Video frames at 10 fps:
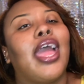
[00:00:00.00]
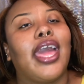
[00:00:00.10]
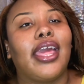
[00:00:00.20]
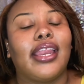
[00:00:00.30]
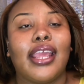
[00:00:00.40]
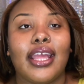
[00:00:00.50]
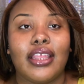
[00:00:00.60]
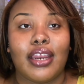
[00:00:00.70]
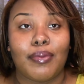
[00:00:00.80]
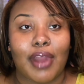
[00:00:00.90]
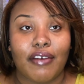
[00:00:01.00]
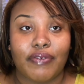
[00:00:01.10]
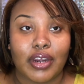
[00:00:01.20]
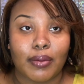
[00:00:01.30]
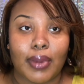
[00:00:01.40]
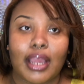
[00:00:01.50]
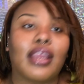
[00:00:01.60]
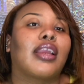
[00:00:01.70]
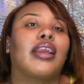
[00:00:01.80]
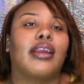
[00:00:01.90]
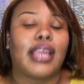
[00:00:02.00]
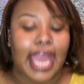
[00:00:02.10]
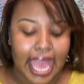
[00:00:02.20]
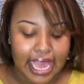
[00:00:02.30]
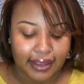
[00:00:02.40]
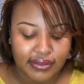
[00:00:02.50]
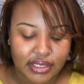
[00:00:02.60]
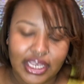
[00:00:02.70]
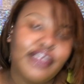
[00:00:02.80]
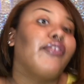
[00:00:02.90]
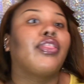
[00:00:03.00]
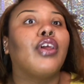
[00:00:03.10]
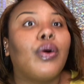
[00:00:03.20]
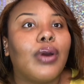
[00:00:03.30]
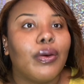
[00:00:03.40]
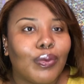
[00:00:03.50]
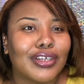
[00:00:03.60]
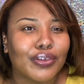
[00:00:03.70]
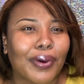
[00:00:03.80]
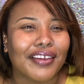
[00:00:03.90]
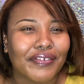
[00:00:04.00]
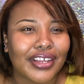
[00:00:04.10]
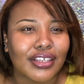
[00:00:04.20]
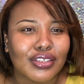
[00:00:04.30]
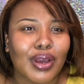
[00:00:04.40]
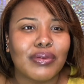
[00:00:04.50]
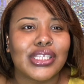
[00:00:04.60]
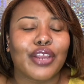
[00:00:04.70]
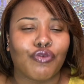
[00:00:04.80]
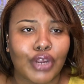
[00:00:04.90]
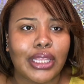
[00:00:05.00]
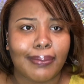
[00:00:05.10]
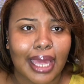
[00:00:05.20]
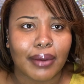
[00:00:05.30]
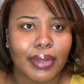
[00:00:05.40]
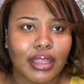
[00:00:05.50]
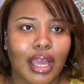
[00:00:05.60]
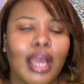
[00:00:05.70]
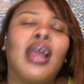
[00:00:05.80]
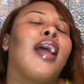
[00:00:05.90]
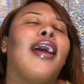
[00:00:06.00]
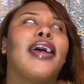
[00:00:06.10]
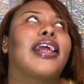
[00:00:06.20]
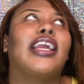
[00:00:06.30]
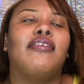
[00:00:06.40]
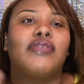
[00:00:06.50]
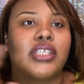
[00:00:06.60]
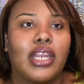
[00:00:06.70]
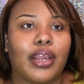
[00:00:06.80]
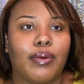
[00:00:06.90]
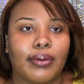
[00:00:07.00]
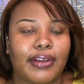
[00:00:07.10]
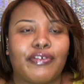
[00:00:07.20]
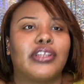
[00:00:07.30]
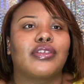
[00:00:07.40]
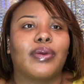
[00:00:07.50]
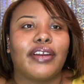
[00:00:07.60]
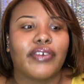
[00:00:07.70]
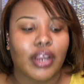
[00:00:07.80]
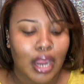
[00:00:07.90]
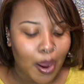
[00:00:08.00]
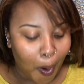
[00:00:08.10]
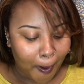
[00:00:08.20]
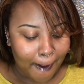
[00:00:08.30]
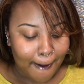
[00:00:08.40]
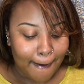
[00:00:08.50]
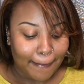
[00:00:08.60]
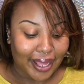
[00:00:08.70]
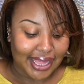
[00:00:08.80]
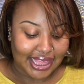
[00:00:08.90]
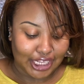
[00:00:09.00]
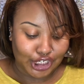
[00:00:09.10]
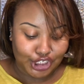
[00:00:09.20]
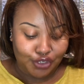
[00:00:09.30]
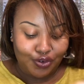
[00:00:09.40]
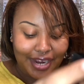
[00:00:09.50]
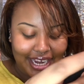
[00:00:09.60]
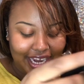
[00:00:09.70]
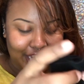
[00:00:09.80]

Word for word: and it ended up not fitting my calves, even though it was a wide fit. So I was, like, really mad about that. And I gave it to, like, one of my friends or whatever. But this shoe right